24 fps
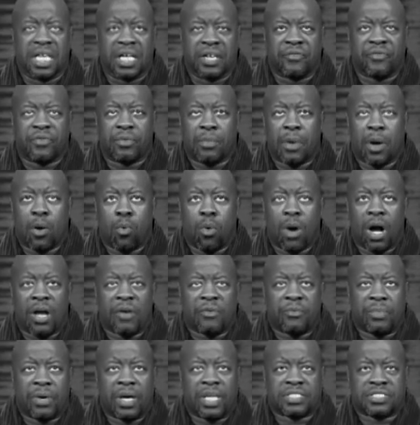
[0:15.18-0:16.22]
in for my wife,
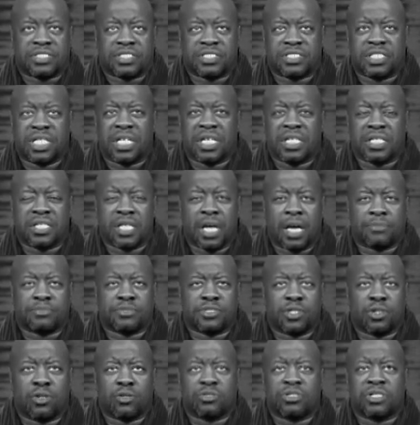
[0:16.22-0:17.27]
Pastor Sadie
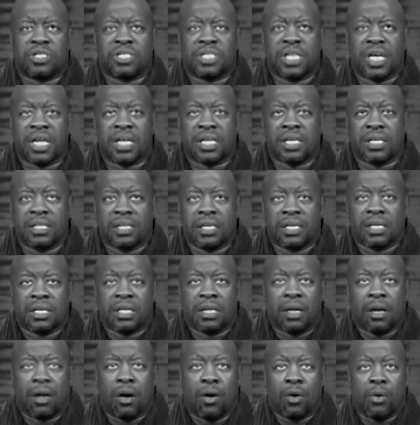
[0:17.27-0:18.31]
Thompson, on today
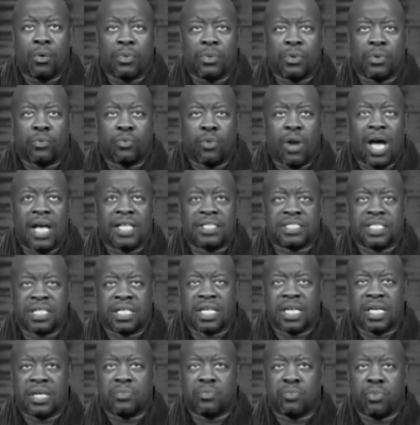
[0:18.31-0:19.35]
on the Rise
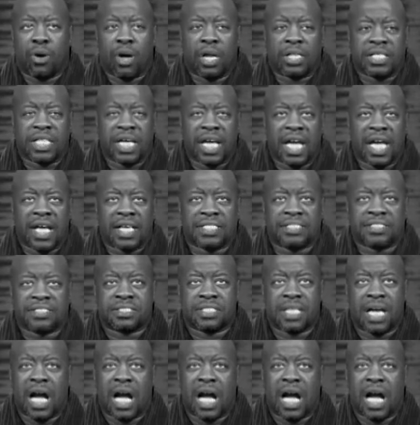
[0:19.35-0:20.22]
Again broadcast.